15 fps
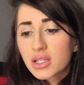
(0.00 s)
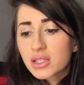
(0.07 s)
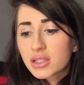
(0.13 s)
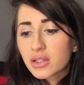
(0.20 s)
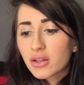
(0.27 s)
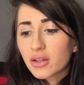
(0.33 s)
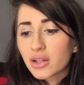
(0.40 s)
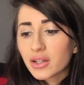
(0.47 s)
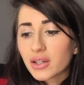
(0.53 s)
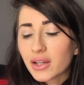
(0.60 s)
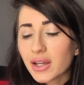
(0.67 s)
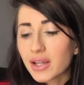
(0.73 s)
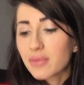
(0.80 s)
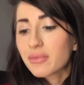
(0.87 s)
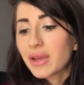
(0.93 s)
So
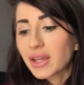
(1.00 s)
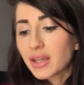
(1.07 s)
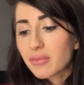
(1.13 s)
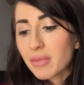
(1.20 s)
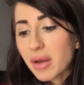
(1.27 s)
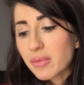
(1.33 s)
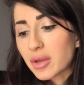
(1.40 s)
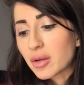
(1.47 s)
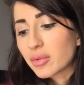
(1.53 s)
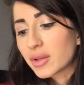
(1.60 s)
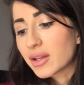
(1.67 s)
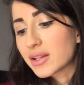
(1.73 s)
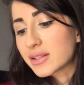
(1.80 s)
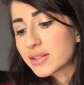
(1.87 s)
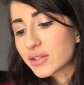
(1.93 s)
in making my meal
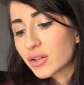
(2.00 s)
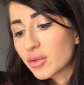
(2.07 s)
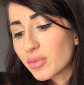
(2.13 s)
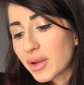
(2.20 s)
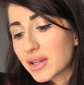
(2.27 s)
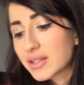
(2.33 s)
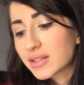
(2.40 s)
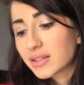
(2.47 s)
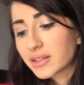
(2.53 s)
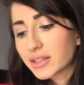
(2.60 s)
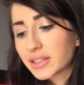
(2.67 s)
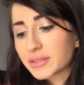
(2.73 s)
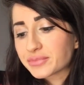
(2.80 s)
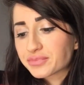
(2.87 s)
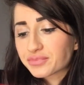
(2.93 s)
plan, so
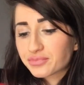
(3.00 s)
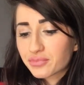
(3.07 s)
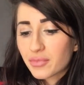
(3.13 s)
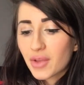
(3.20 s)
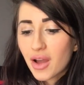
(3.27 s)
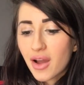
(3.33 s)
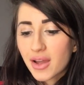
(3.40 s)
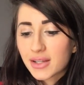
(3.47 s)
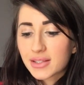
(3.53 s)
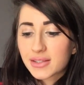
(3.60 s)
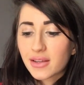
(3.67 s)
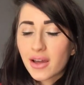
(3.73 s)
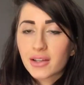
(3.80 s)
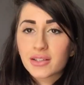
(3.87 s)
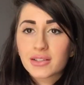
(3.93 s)
basically I
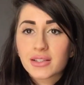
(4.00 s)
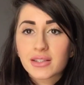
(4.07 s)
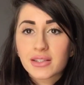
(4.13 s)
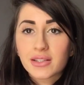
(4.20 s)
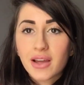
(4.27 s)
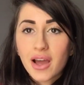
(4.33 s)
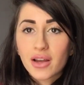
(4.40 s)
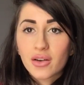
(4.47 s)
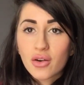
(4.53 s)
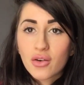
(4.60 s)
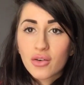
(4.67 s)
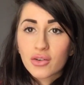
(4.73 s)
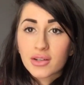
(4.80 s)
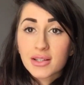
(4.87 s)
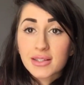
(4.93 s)
decided to start
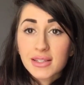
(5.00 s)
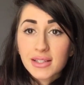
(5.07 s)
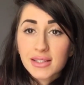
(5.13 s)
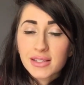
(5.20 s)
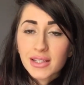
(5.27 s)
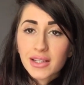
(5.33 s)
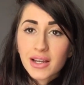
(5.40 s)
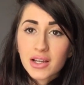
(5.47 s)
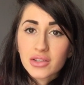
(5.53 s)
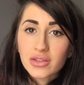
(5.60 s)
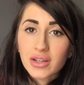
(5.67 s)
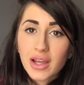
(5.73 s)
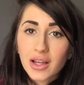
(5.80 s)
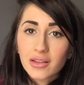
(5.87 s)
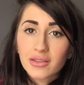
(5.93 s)
on
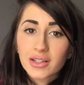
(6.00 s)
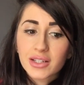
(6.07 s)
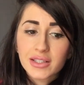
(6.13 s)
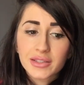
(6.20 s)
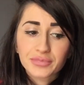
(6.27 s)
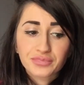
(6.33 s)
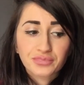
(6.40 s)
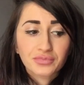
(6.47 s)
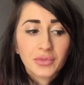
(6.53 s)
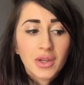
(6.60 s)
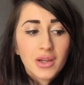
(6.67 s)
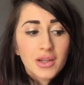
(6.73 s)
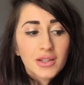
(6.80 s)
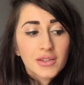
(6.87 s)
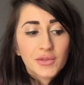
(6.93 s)
1600 calories.
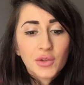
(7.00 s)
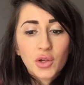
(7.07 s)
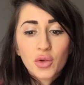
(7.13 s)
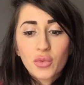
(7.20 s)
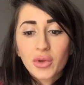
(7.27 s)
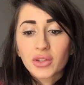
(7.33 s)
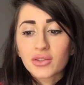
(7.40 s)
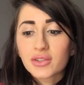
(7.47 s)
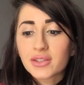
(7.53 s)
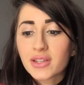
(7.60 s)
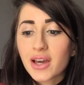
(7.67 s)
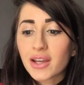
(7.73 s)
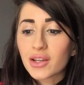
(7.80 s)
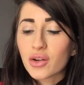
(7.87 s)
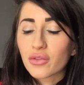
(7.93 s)
So when you're
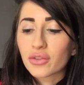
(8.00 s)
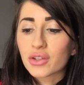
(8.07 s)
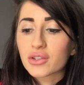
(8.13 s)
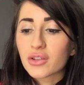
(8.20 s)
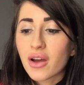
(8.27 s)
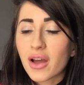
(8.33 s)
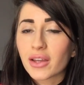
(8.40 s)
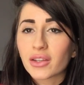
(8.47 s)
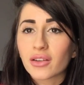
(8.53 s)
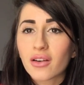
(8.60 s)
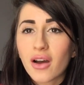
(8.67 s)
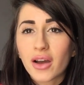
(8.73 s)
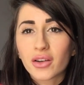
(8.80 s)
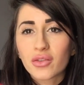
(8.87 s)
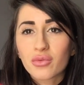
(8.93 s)
starting off your diet, you
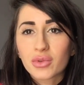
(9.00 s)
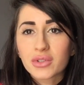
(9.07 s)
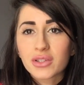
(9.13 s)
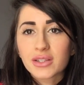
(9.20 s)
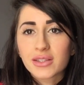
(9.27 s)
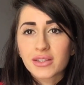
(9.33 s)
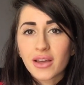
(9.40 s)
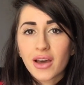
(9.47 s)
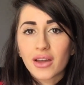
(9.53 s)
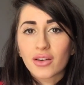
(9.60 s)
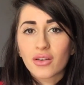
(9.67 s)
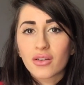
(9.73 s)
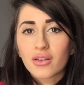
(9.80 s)
kind of want to start